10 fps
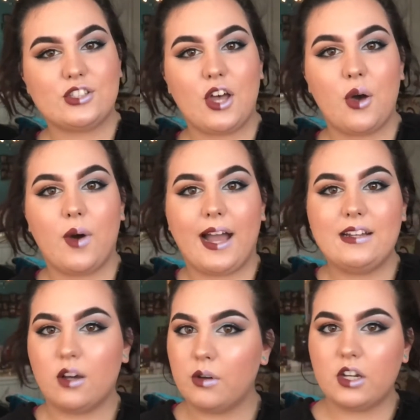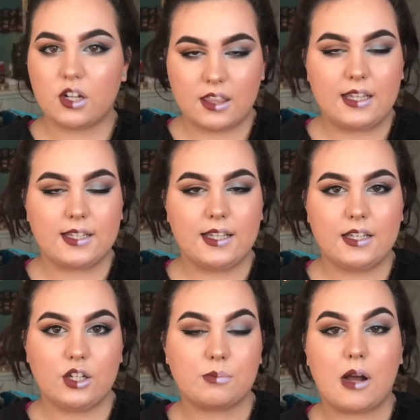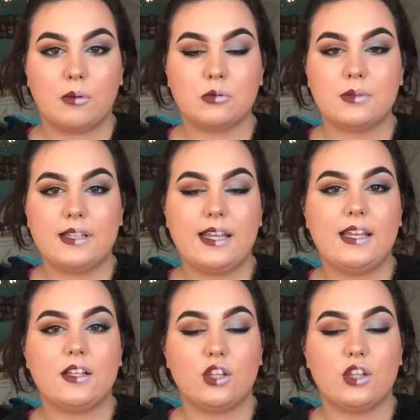So I know what you're thinking. You're probably